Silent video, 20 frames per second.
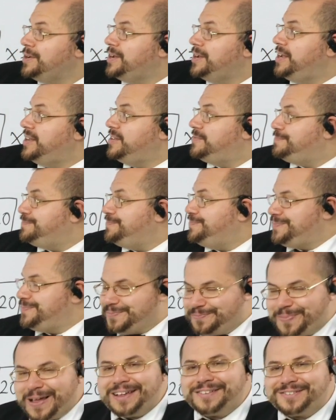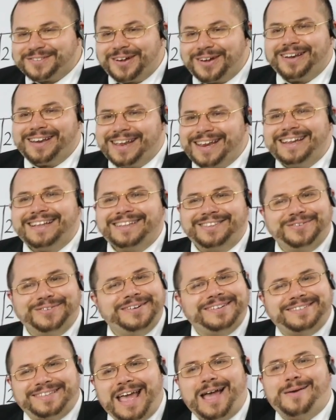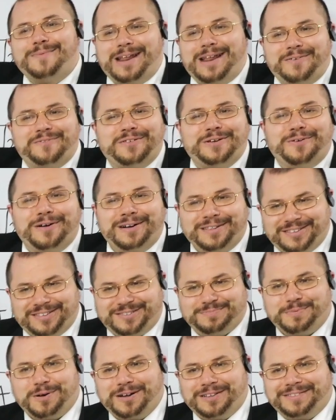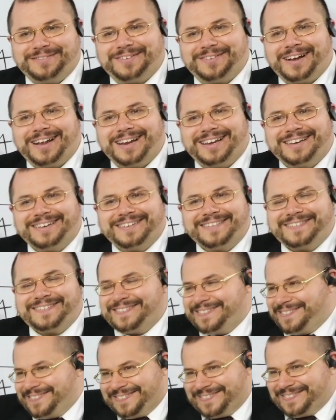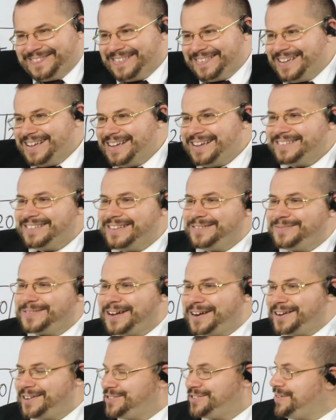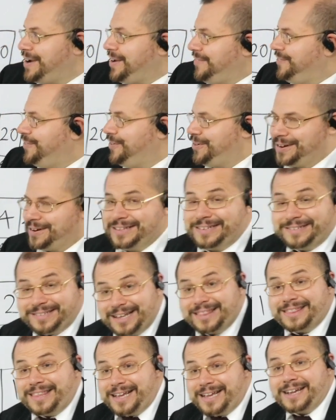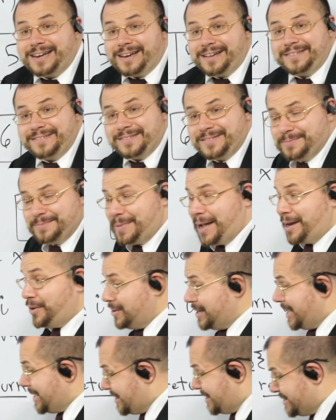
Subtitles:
is based on needing to examine every one of the spots, right? Seems kind of straightforward. At least I think it is. I don't like to